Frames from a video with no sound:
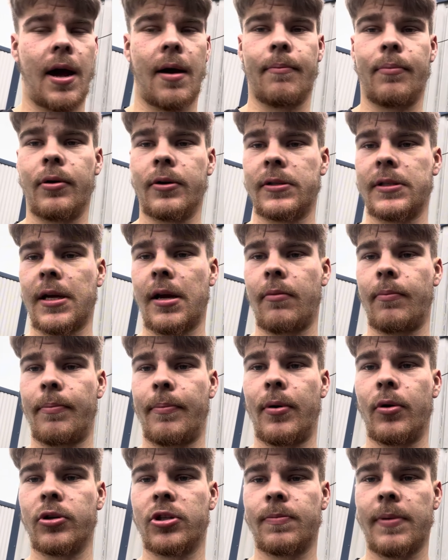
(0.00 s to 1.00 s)
push
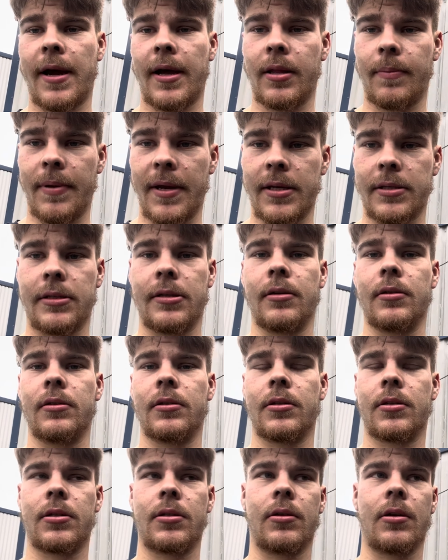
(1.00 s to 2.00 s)
back
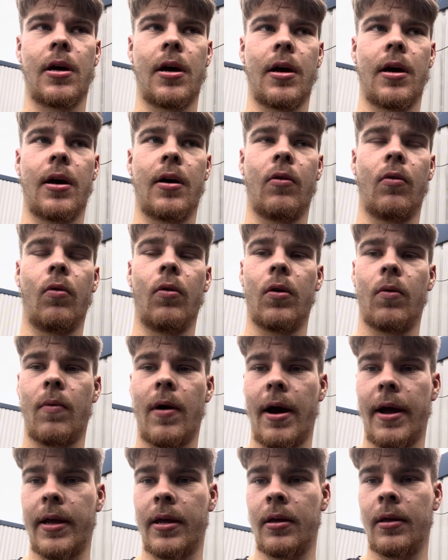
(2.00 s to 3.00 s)
pistons all the
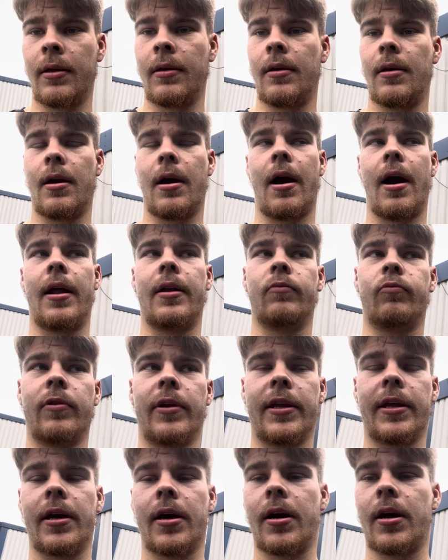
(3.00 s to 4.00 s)
way, and
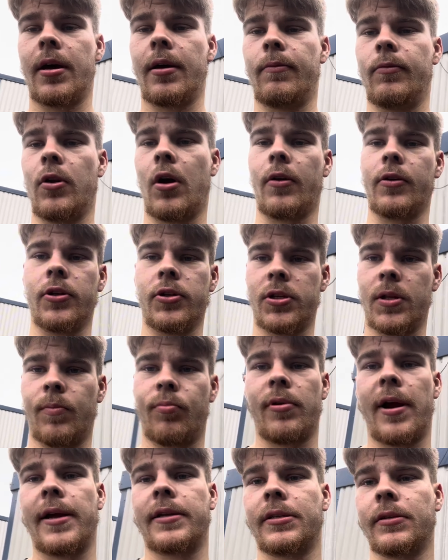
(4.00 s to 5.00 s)
we're not using the
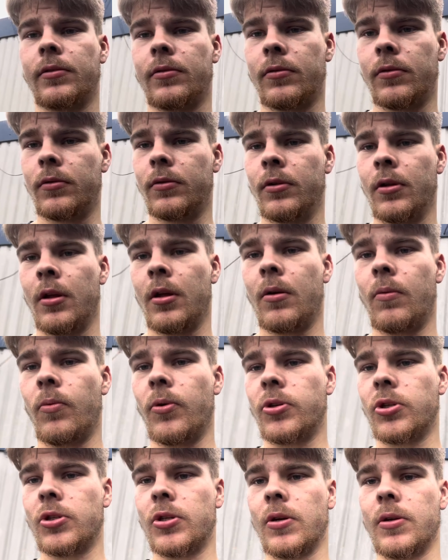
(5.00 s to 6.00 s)
brakes at all. We're
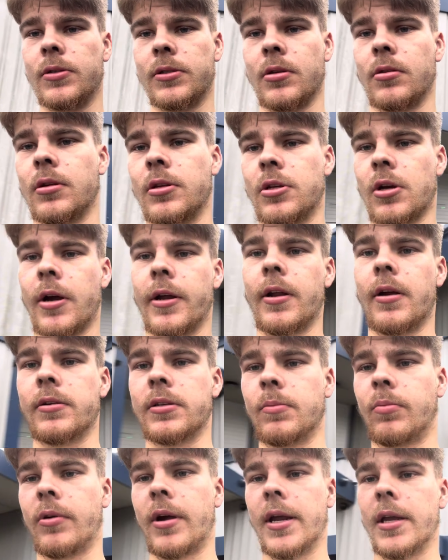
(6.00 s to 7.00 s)
just using the dyno as a
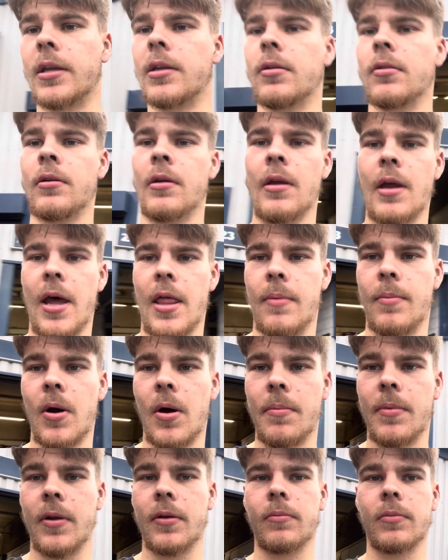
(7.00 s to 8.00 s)
brake at the
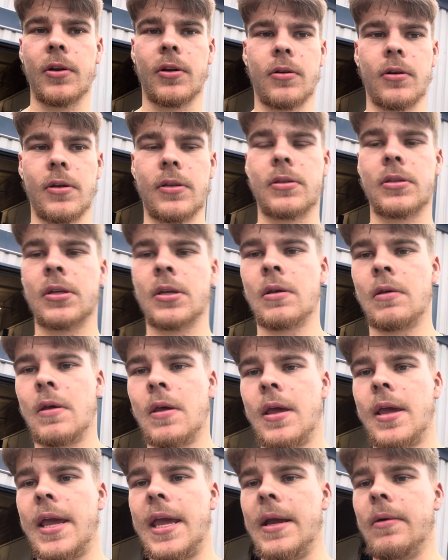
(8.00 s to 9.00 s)
moment because
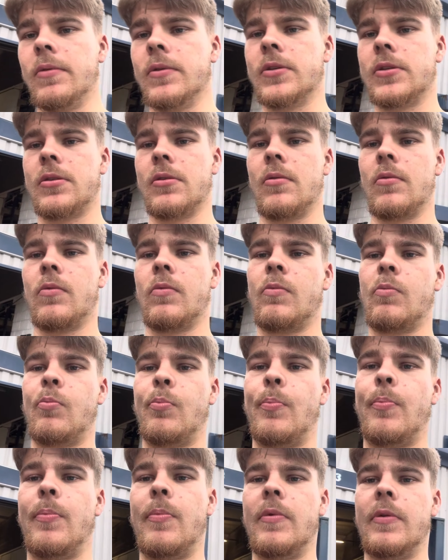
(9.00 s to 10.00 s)
it was
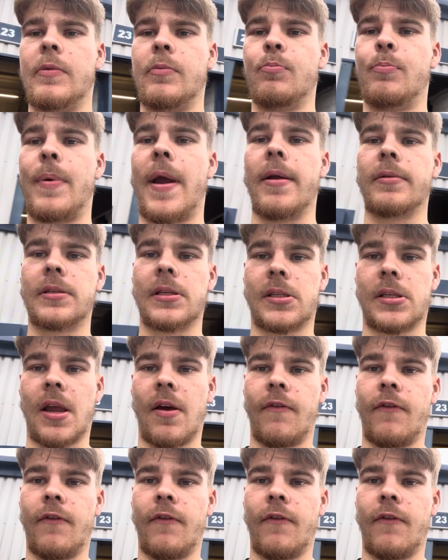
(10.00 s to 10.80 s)
better to set